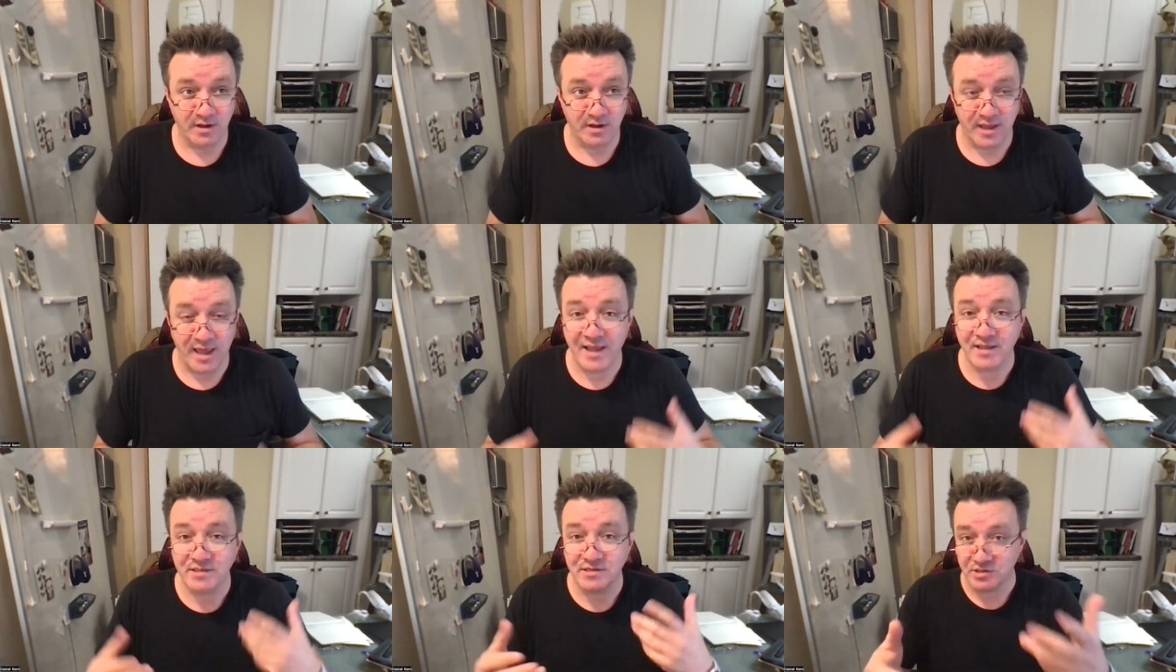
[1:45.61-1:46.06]

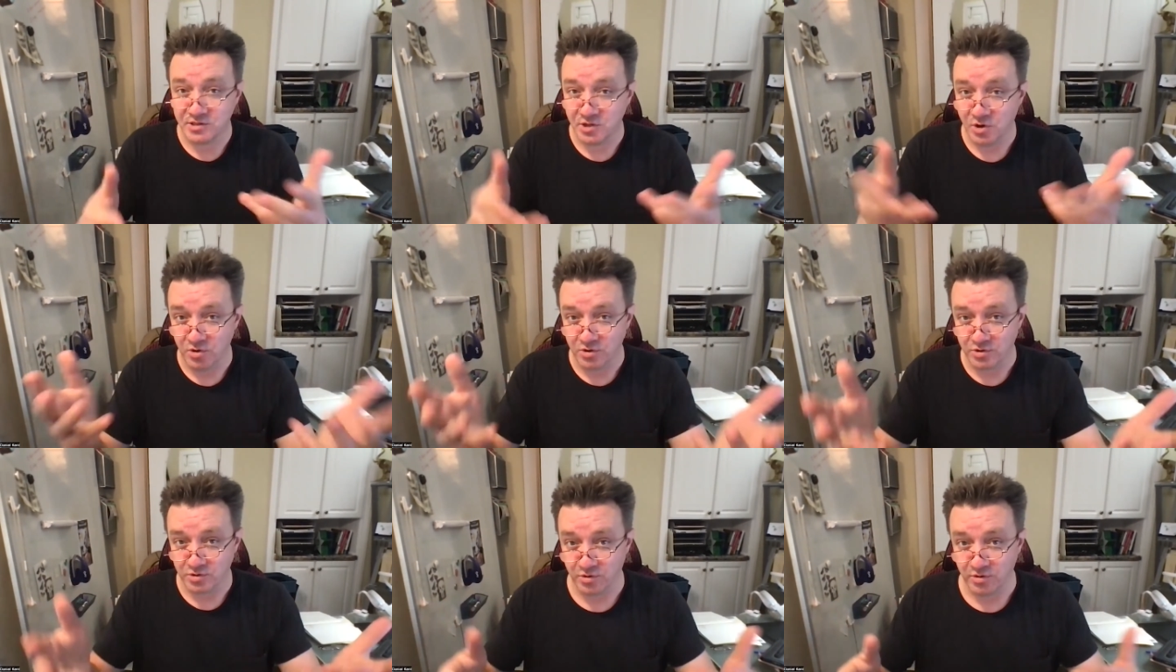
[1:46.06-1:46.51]

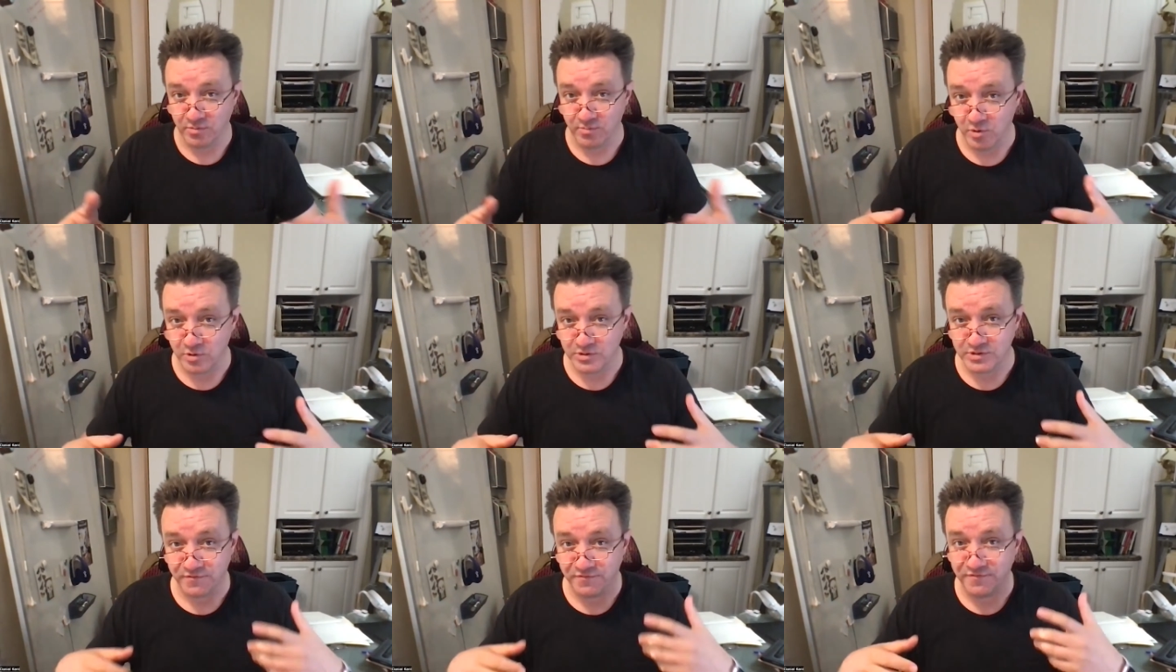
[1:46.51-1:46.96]
antidote or
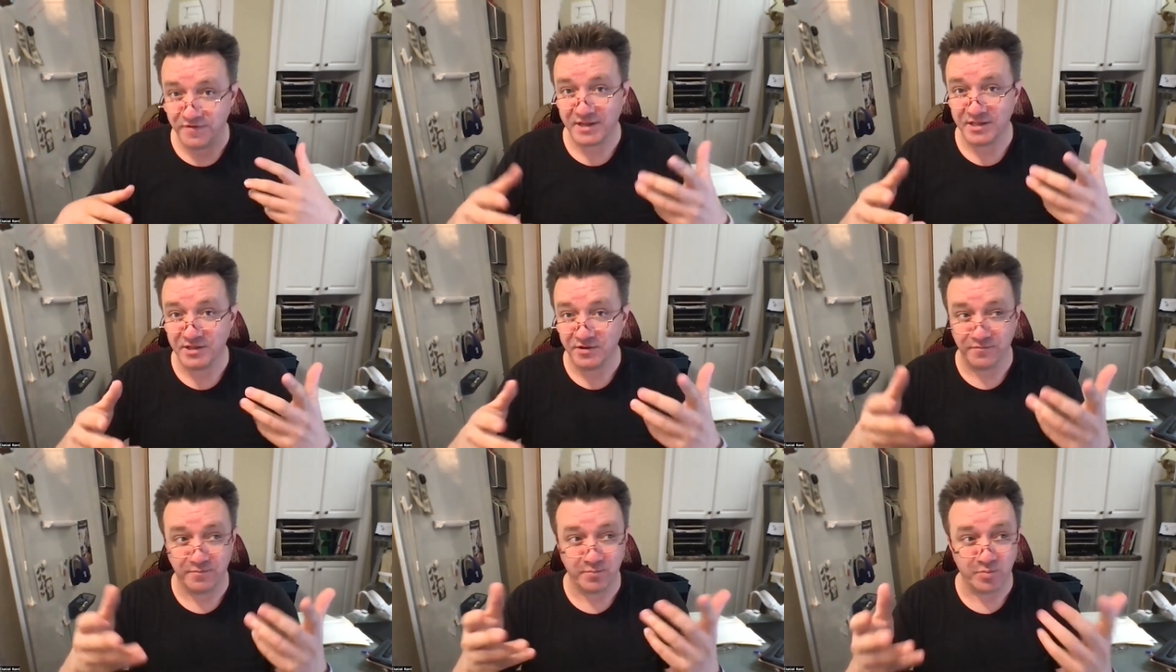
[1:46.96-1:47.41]
most
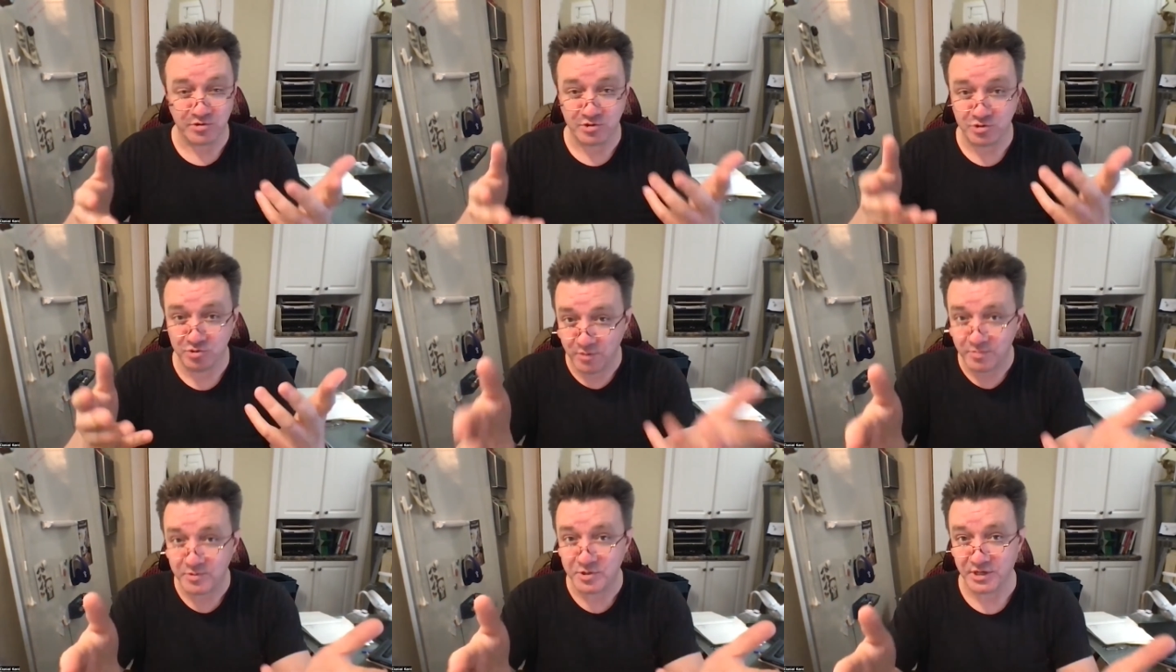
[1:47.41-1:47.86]
effective
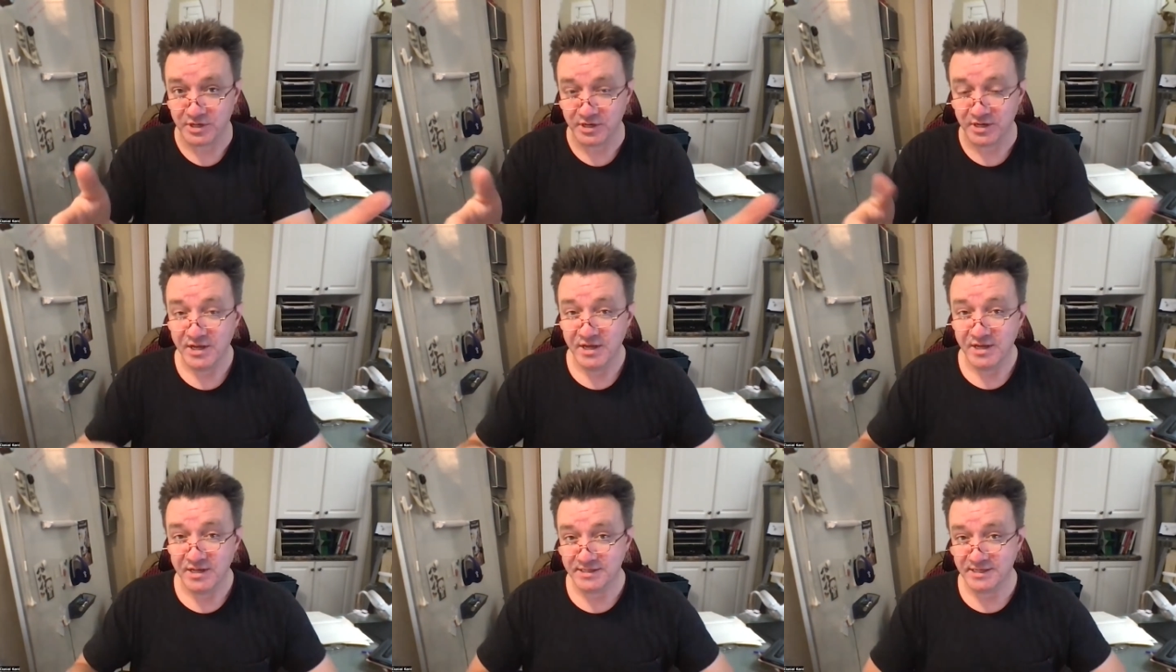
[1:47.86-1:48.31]
prescription
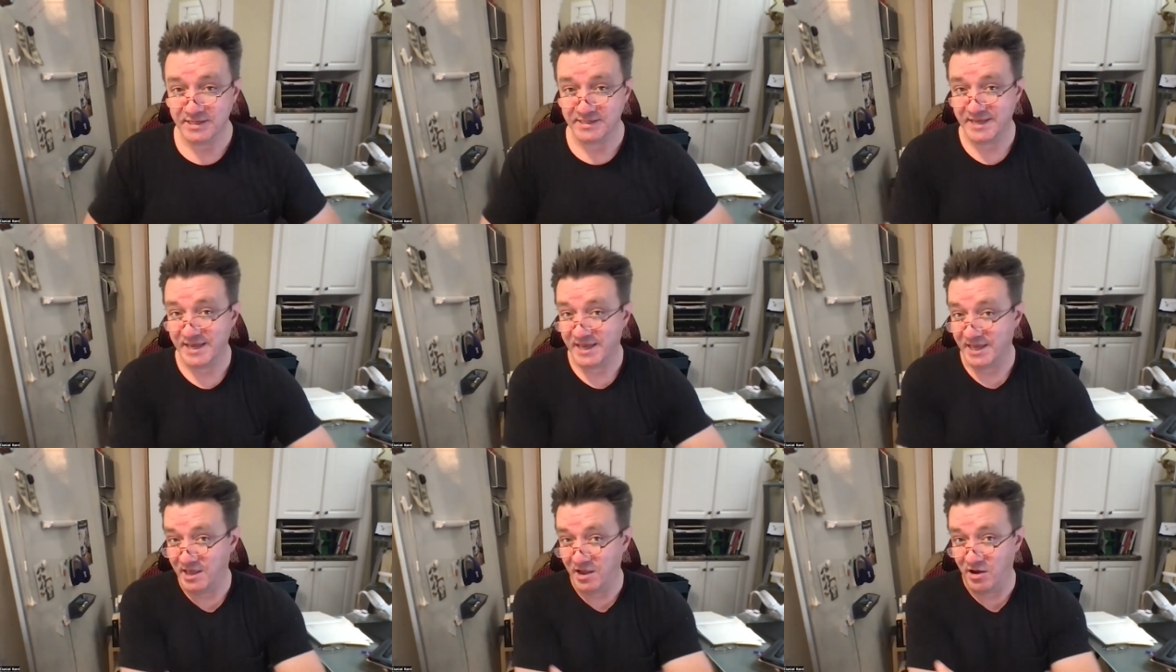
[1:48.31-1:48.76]
to
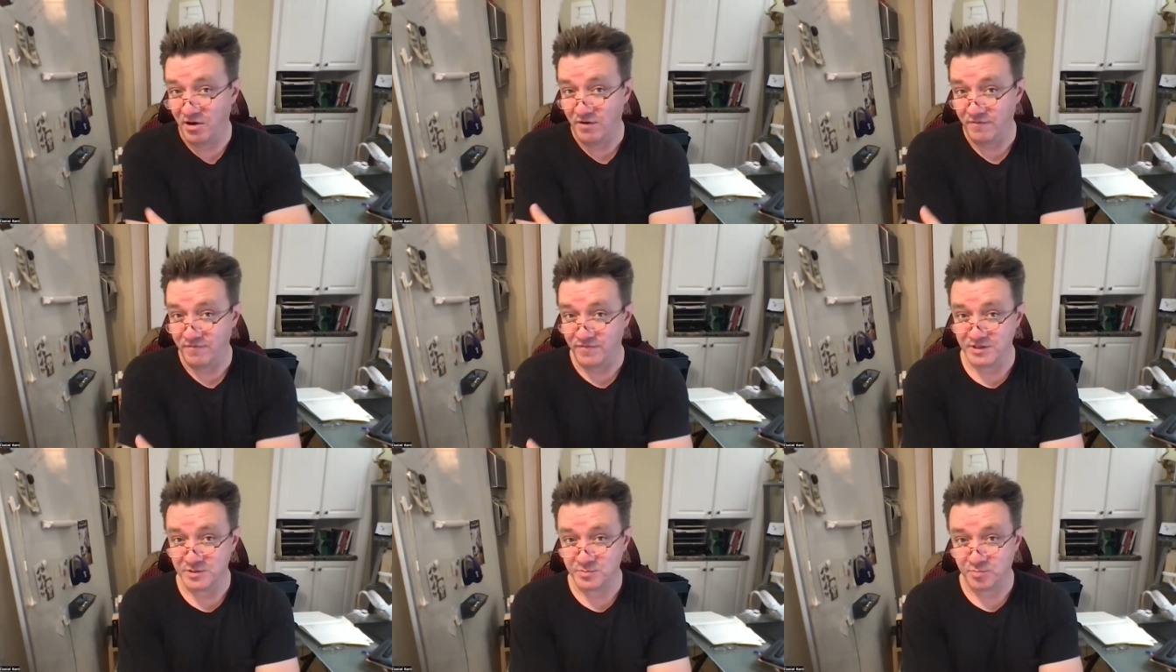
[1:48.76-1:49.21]
take care
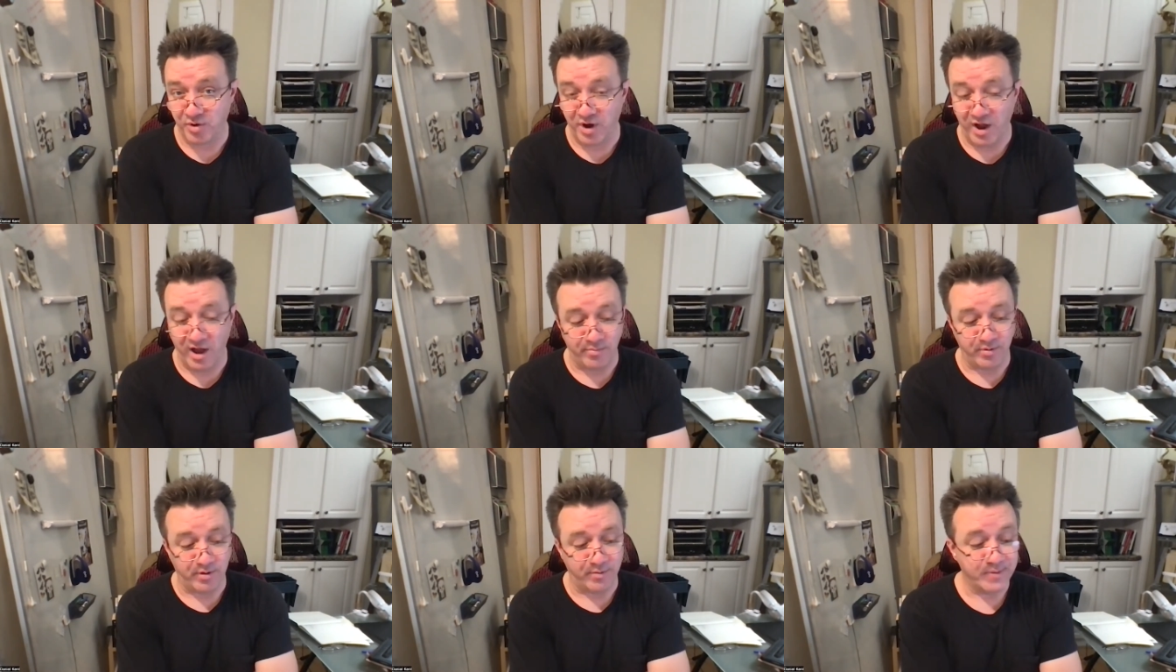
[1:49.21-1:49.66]
of this
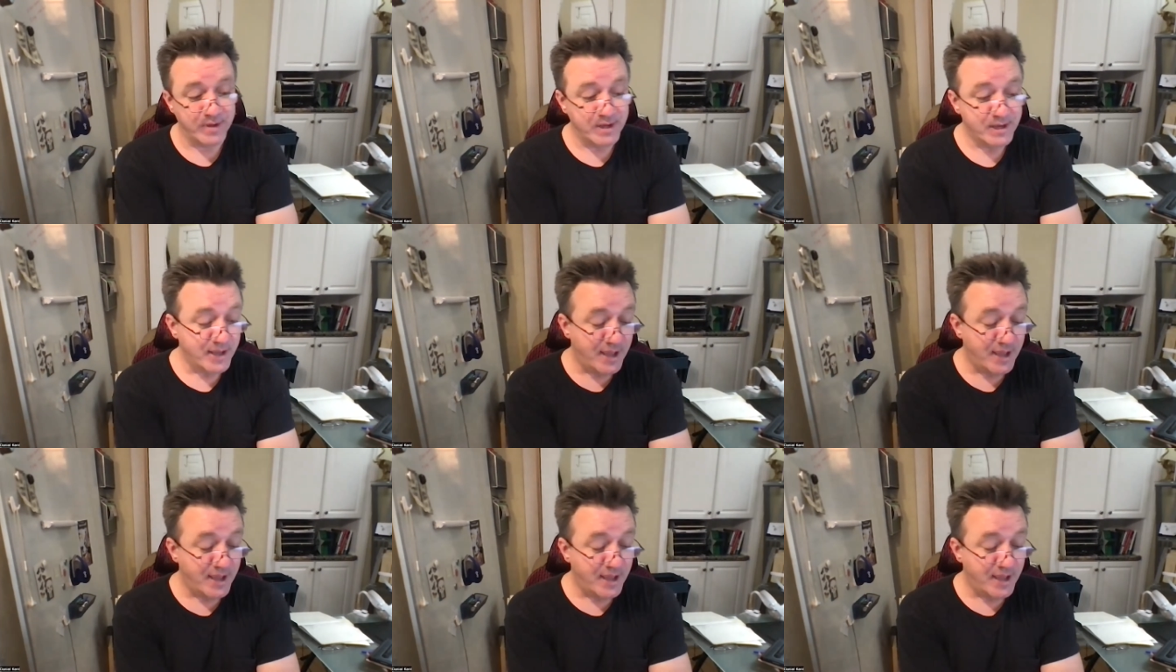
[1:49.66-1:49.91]
problem.